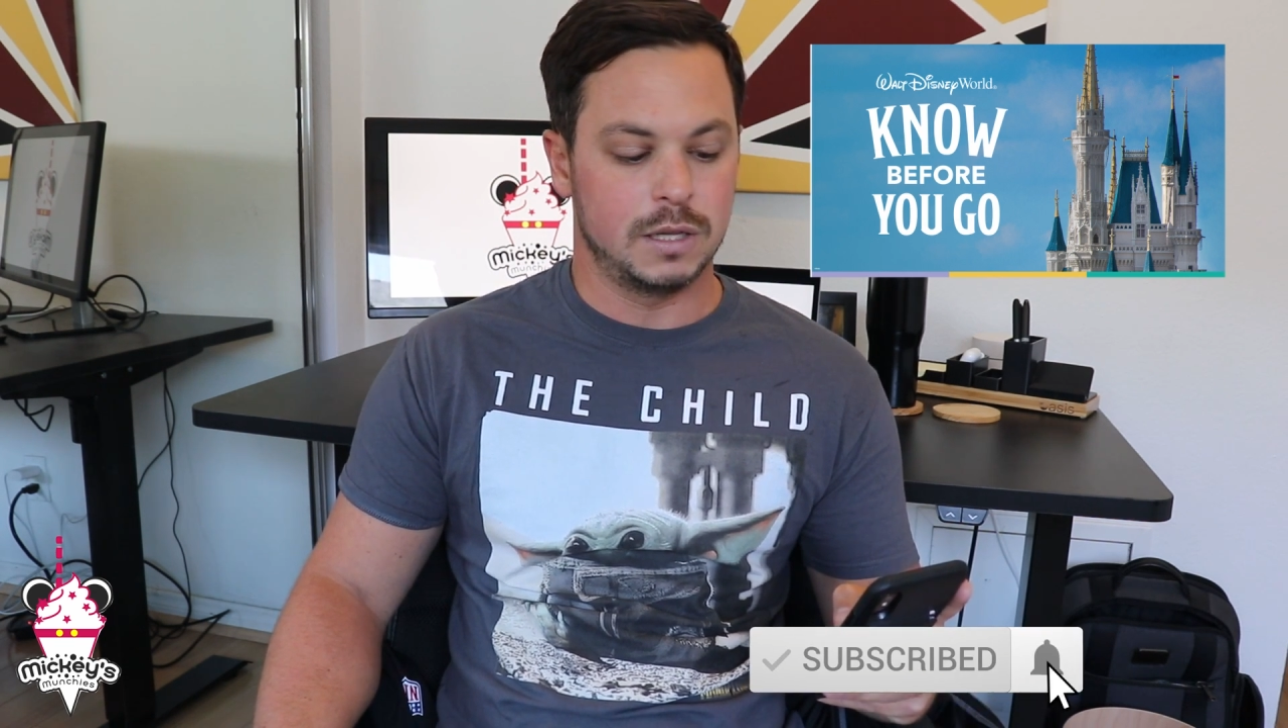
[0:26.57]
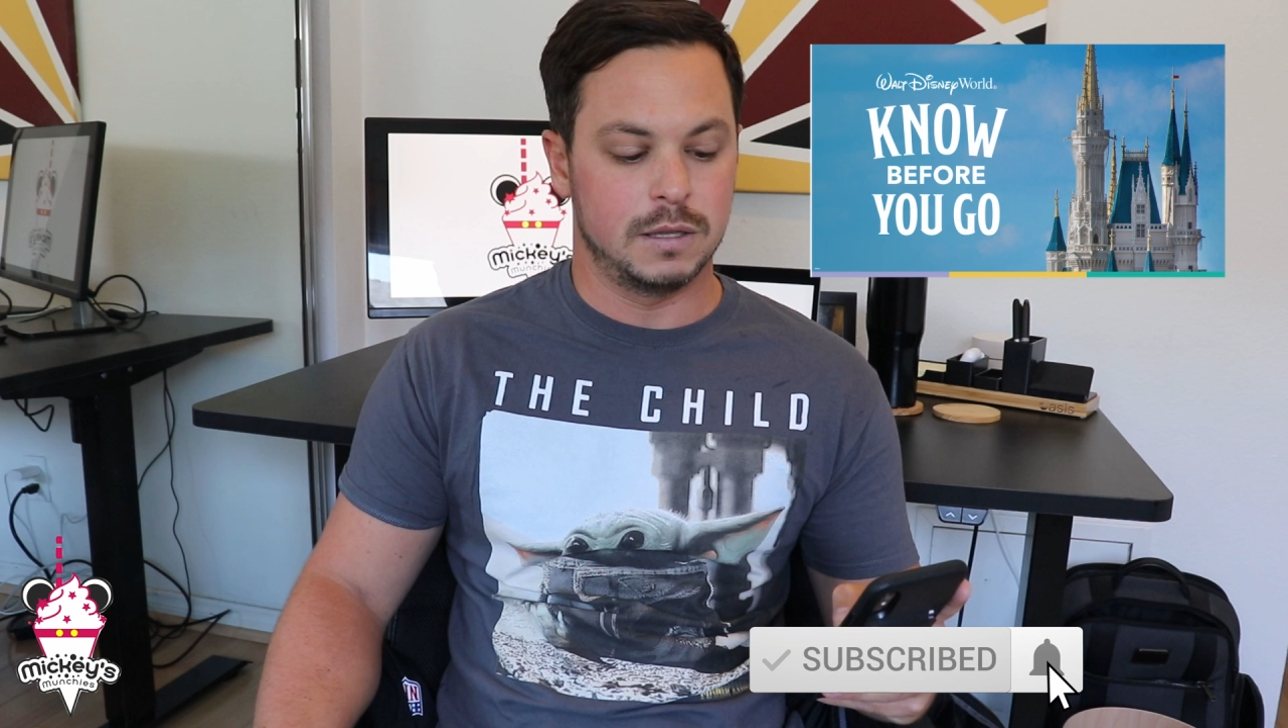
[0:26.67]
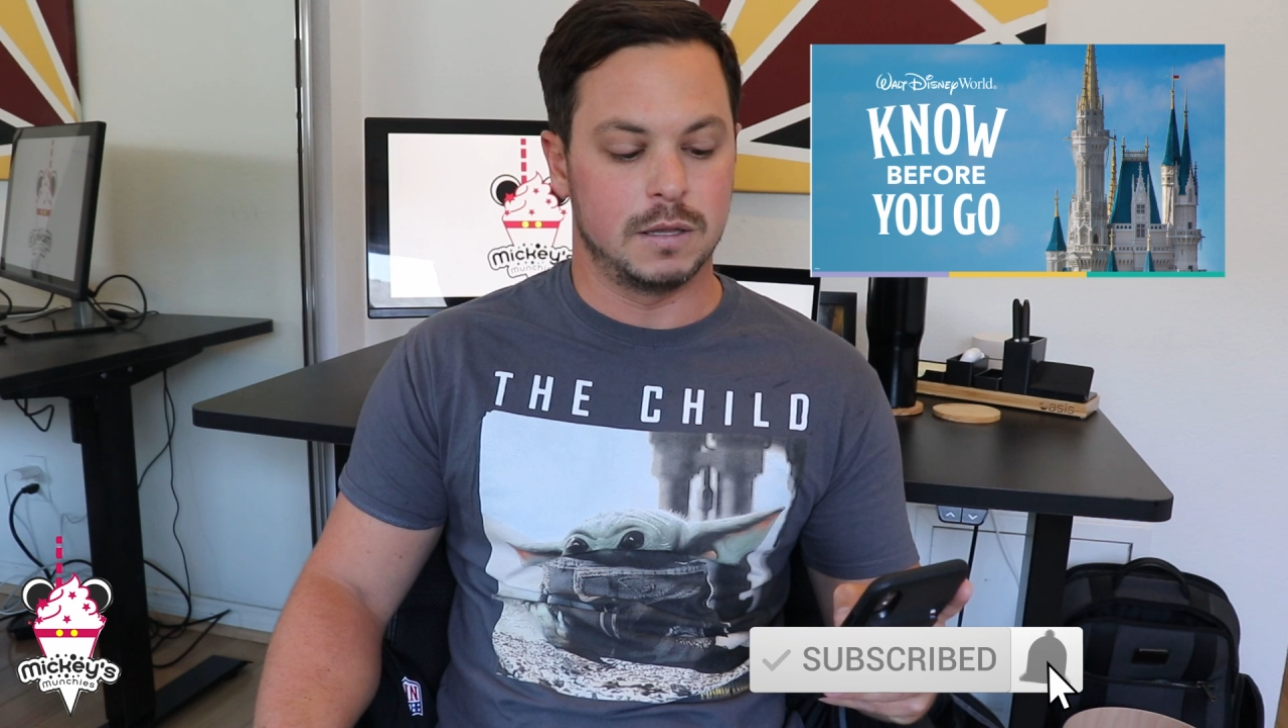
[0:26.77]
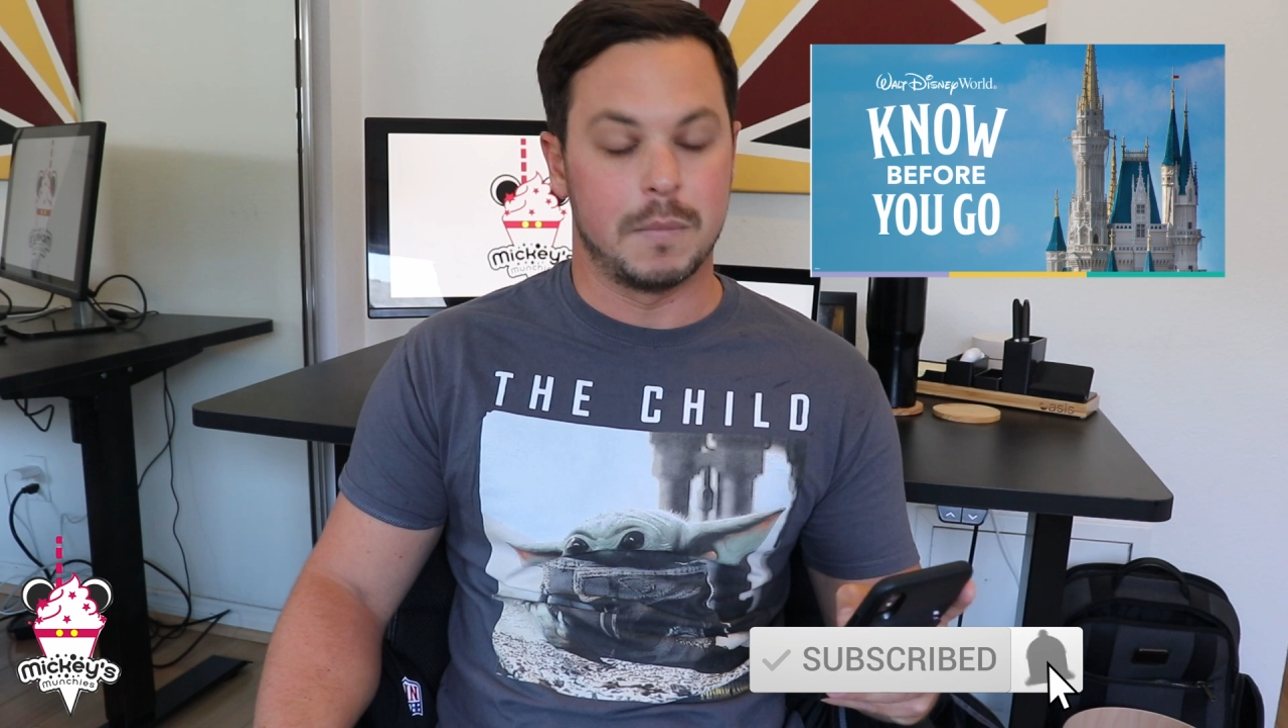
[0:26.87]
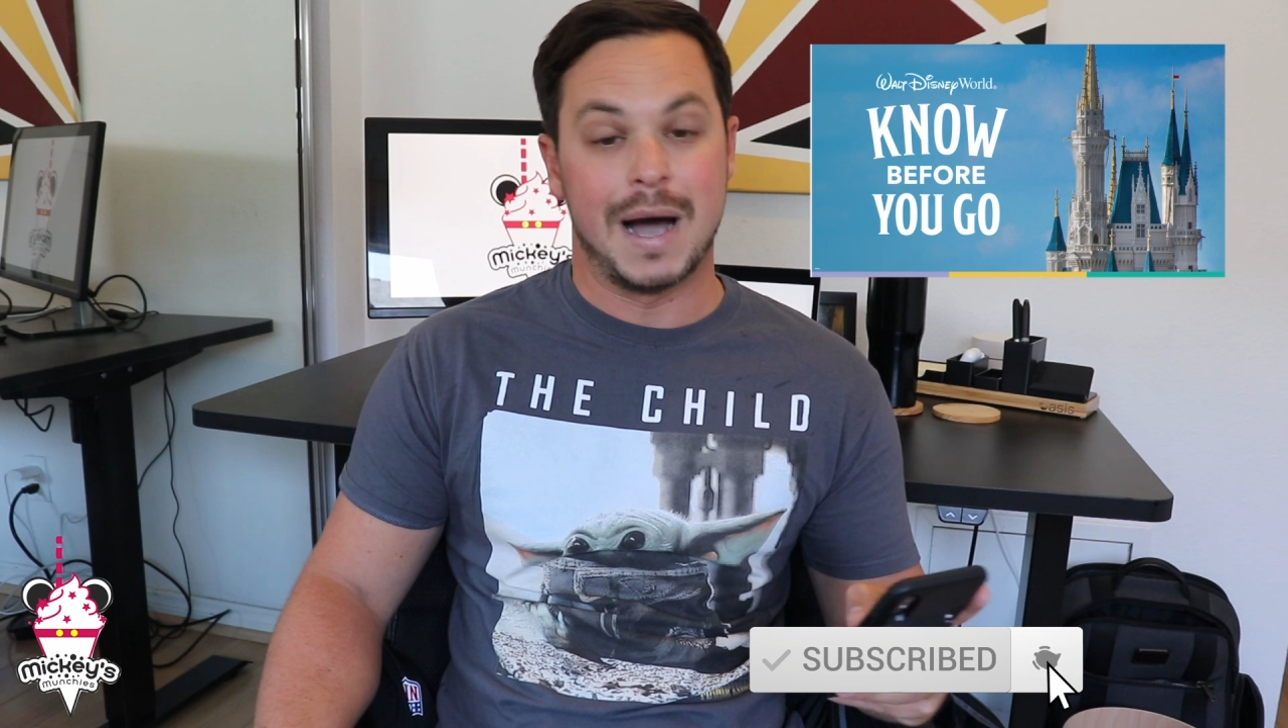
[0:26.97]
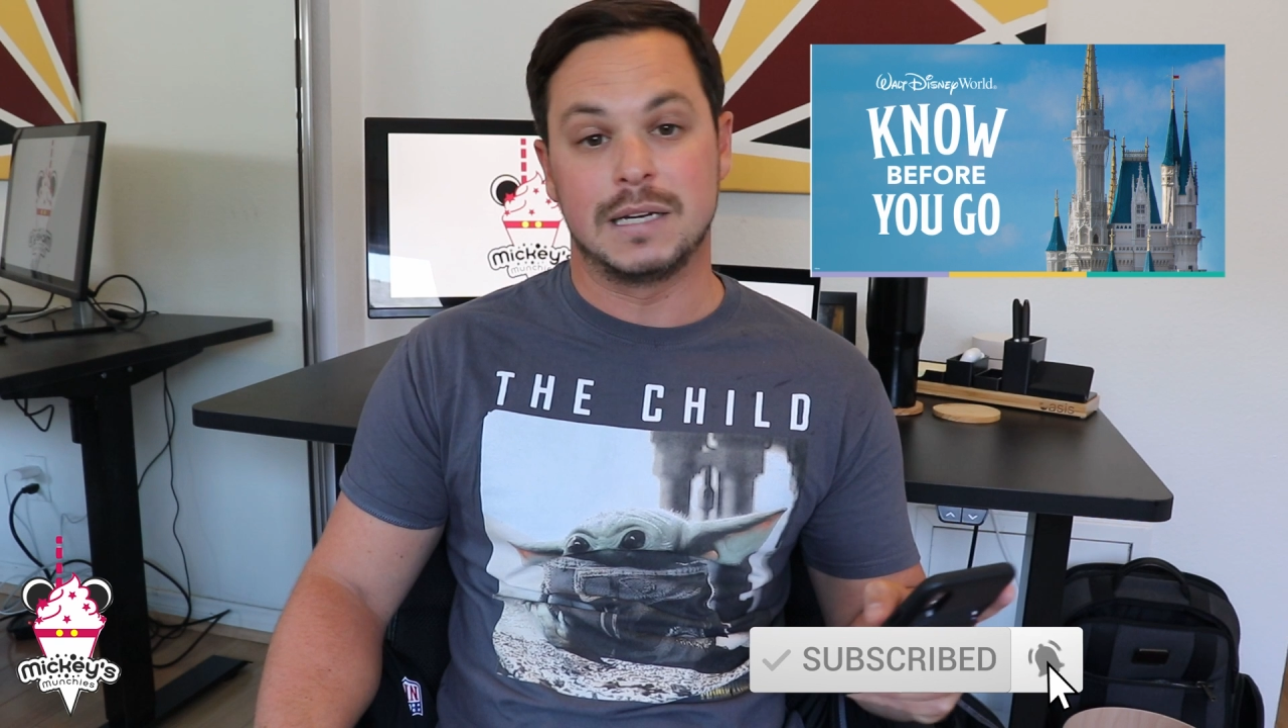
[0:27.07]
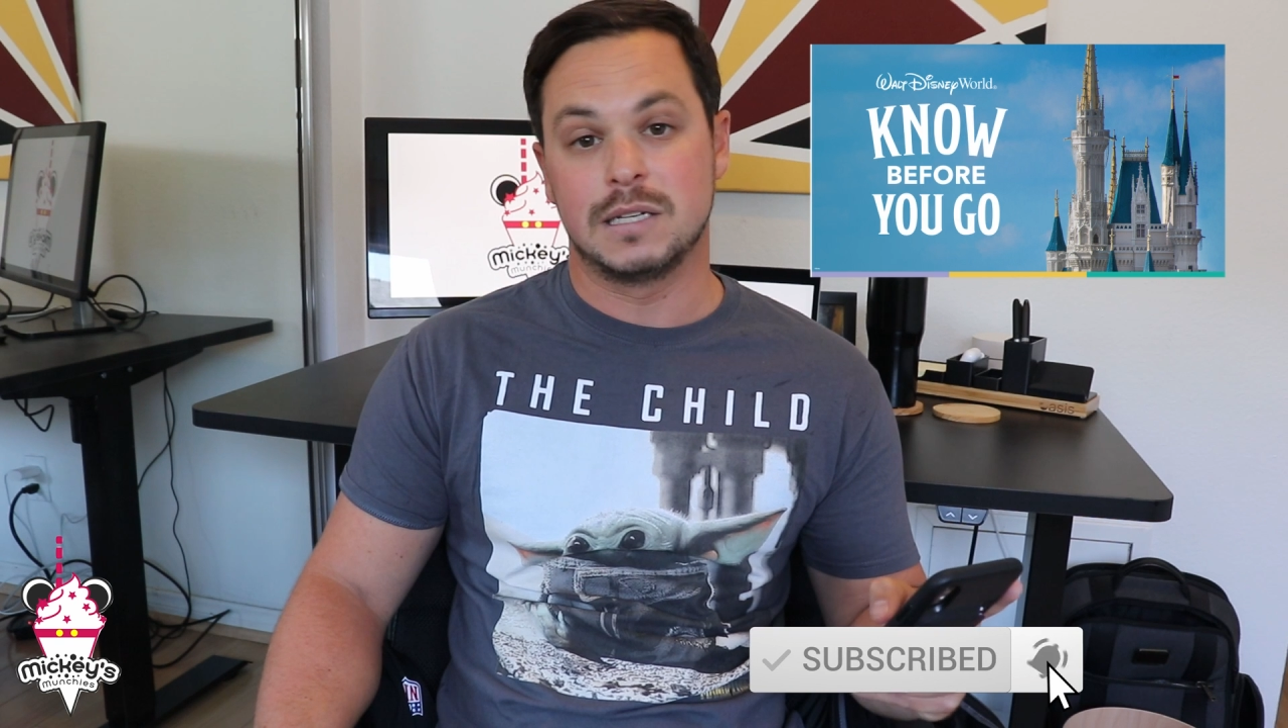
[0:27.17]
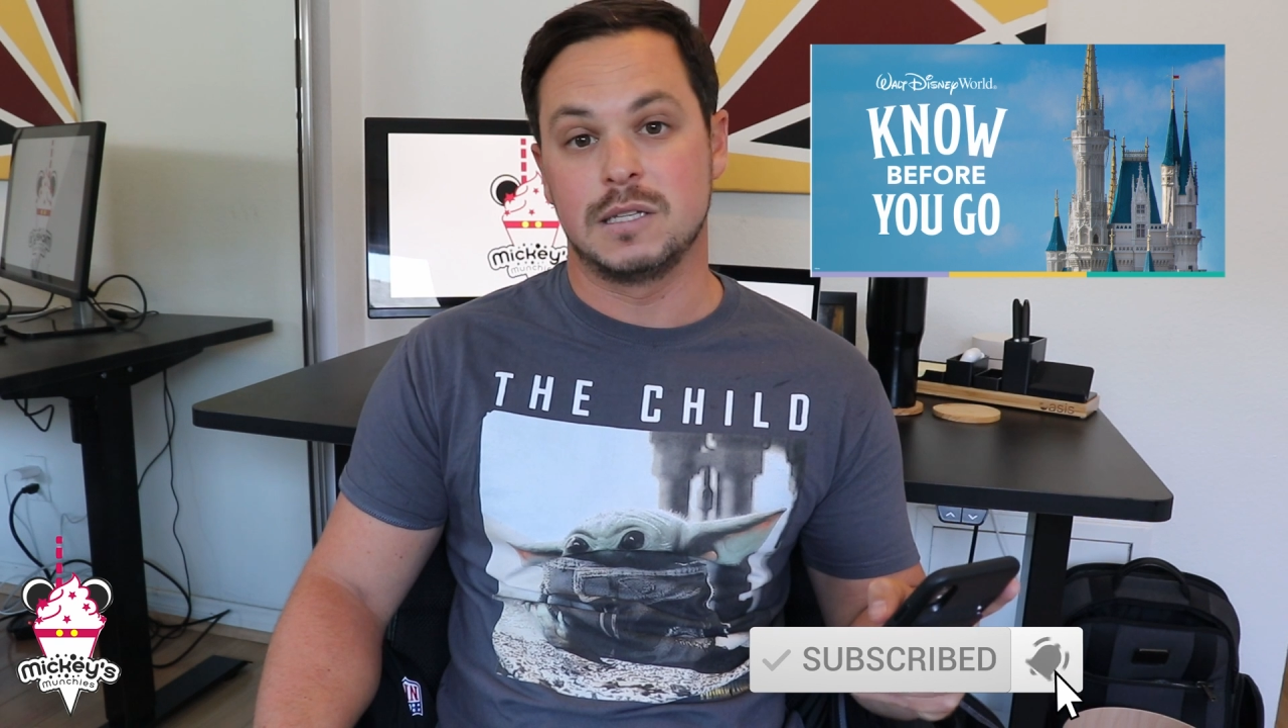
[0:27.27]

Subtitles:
in the My